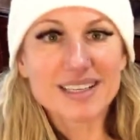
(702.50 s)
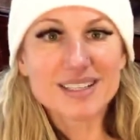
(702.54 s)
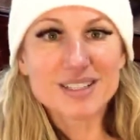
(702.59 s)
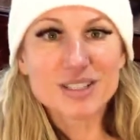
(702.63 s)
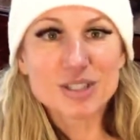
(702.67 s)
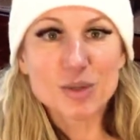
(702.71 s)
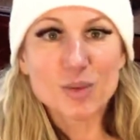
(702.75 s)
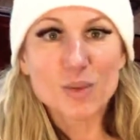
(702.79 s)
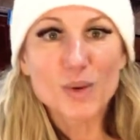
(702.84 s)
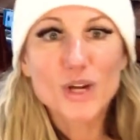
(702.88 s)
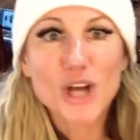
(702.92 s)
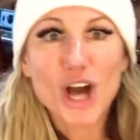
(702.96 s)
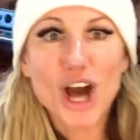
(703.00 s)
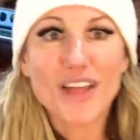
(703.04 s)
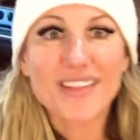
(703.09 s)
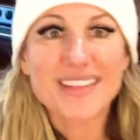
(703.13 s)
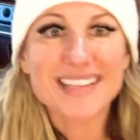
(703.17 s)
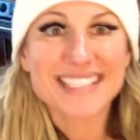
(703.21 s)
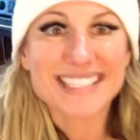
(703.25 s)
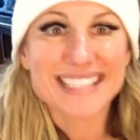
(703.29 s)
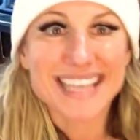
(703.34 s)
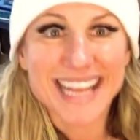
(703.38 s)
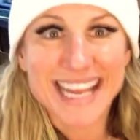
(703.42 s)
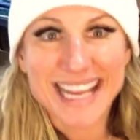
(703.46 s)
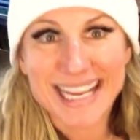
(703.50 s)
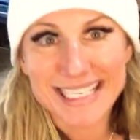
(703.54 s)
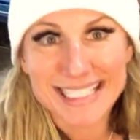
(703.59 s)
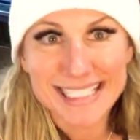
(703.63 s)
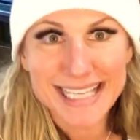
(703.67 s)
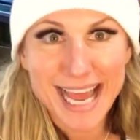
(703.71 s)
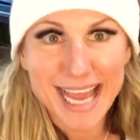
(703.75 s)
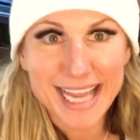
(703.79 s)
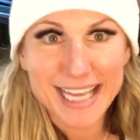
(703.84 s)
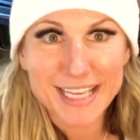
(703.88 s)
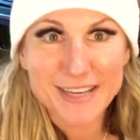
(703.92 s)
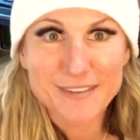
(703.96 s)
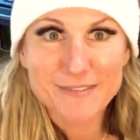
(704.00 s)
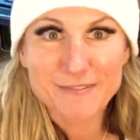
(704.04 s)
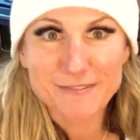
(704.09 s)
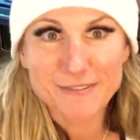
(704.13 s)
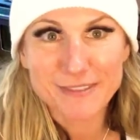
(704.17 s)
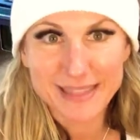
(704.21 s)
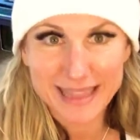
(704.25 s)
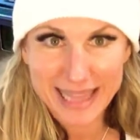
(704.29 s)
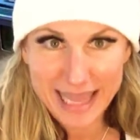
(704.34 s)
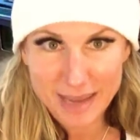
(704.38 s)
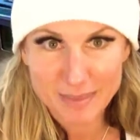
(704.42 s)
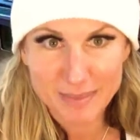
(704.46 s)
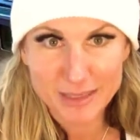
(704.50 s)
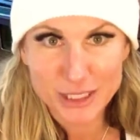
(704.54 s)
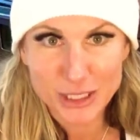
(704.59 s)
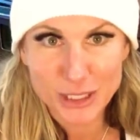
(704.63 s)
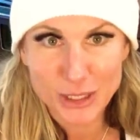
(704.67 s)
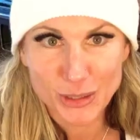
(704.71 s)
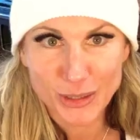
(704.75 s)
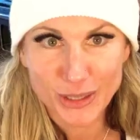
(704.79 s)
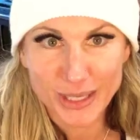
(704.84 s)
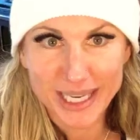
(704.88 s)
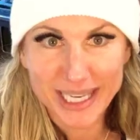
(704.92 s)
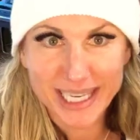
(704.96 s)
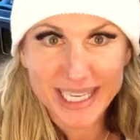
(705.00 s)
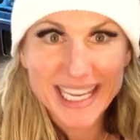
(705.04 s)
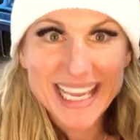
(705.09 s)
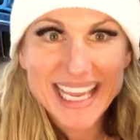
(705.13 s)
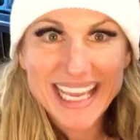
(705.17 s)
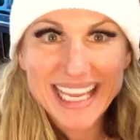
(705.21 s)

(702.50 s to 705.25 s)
So we'll call this an anti-inflammatory